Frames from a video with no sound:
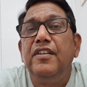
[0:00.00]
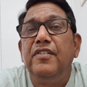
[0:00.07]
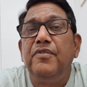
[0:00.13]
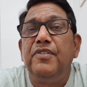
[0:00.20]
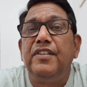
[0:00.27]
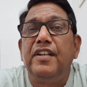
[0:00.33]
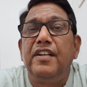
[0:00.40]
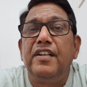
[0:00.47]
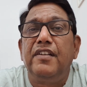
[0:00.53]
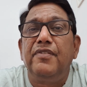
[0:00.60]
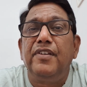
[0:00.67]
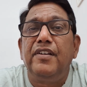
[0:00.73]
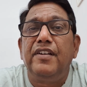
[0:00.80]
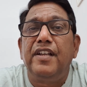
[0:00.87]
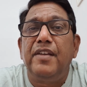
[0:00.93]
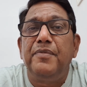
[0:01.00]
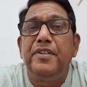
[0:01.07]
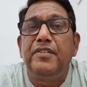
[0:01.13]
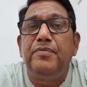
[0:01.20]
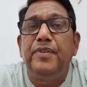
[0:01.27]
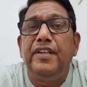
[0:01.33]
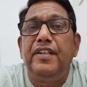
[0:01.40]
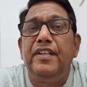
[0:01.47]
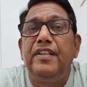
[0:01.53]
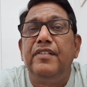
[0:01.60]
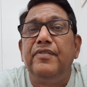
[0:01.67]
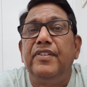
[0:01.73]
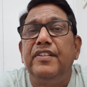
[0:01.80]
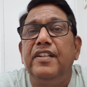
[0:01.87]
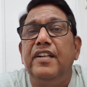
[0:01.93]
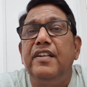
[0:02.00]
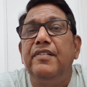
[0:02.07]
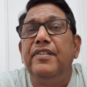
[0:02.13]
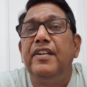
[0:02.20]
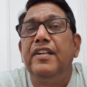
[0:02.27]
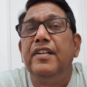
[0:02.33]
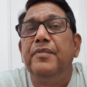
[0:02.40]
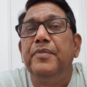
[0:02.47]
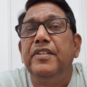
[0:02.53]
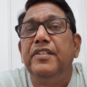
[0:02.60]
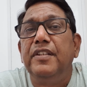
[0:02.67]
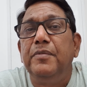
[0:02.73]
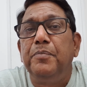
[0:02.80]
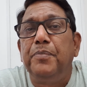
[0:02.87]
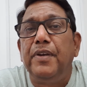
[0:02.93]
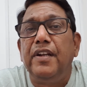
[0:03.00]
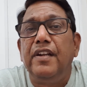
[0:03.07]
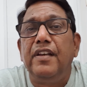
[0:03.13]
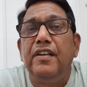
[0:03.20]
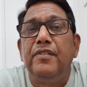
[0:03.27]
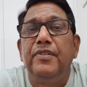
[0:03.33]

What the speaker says: whether it will damage bearing, whether it will damage impeller,